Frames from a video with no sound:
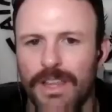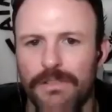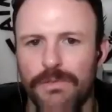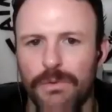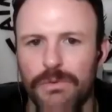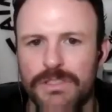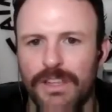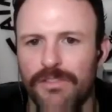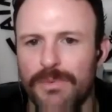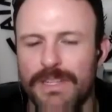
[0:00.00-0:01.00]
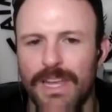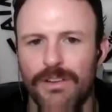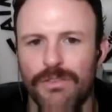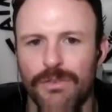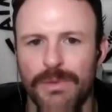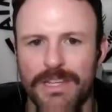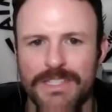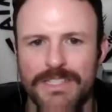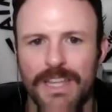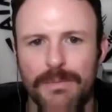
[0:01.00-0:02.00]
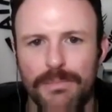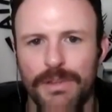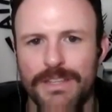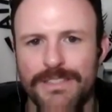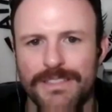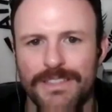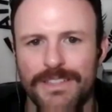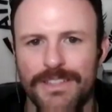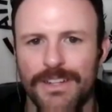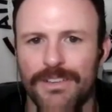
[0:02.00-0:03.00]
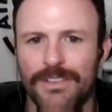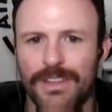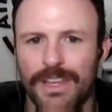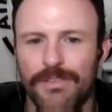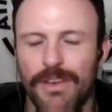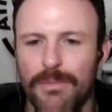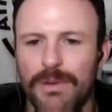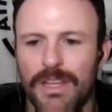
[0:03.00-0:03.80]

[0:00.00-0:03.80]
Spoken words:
like full stuffed potato from like a steak place, Like if I'm gonna